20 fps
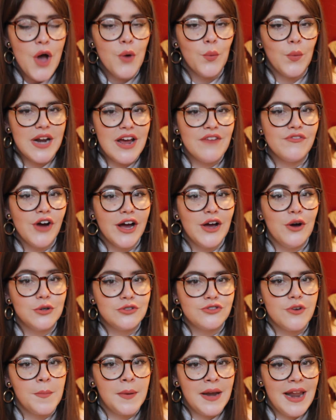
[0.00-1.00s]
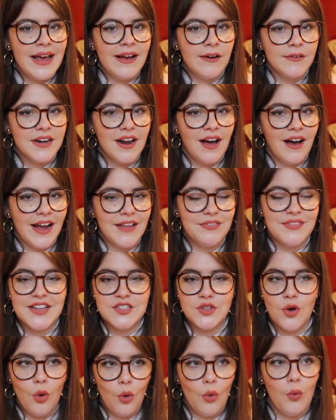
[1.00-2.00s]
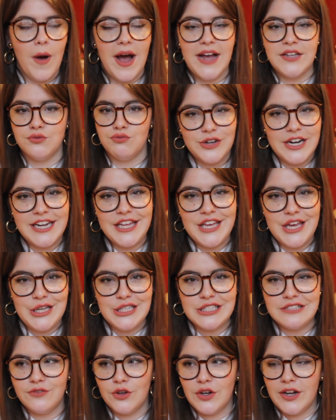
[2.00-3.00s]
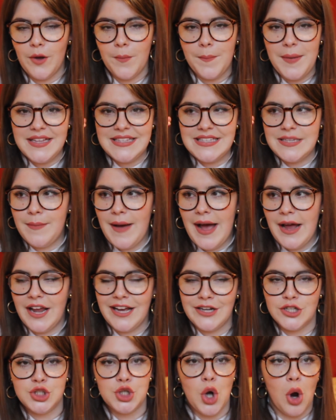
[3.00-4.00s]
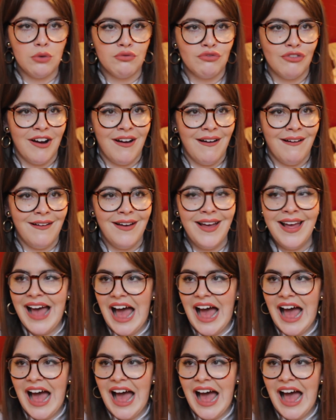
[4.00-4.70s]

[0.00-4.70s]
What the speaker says: Whenever I order a play online, there's always really useful little bits about like genre